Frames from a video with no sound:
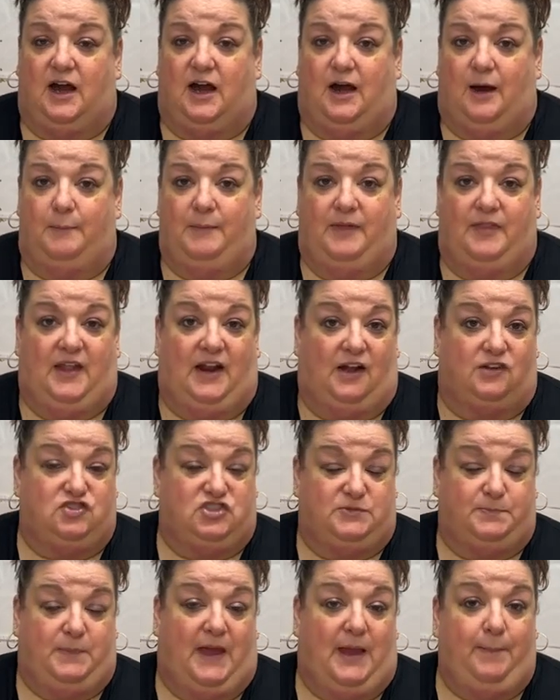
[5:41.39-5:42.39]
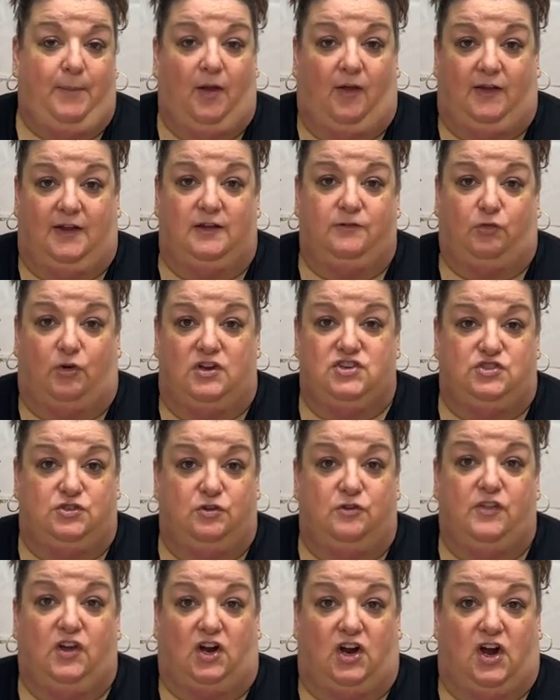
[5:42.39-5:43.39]
Um, and then I'll just PayPal
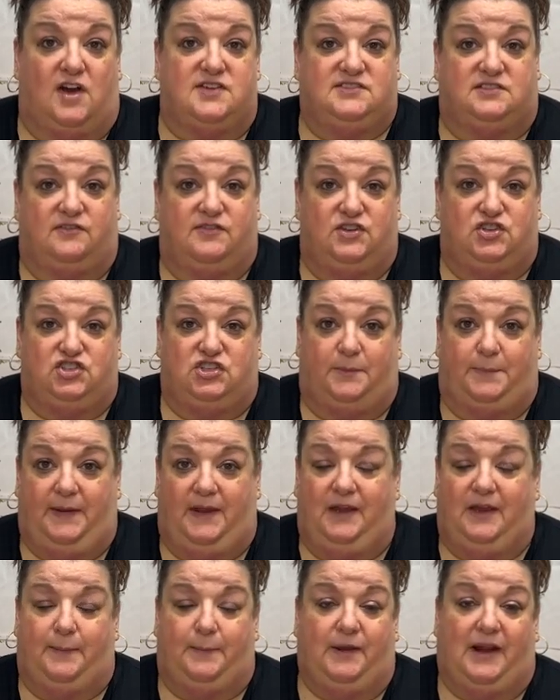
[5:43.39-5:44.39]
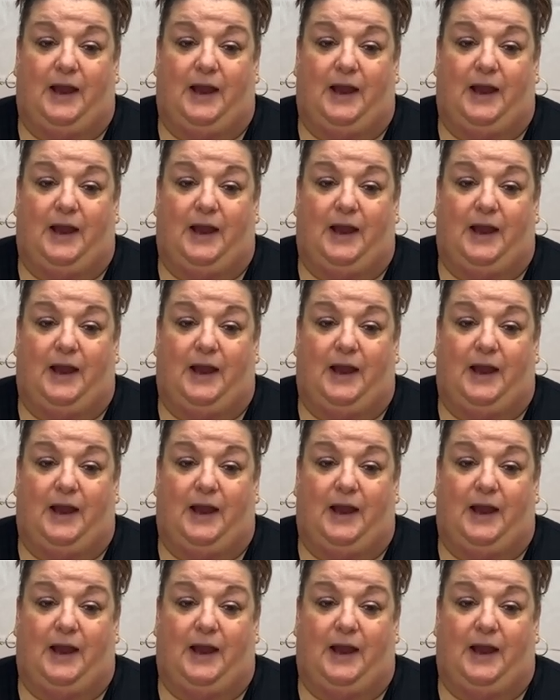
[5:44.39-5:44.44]
invoice you the cost of the shipping.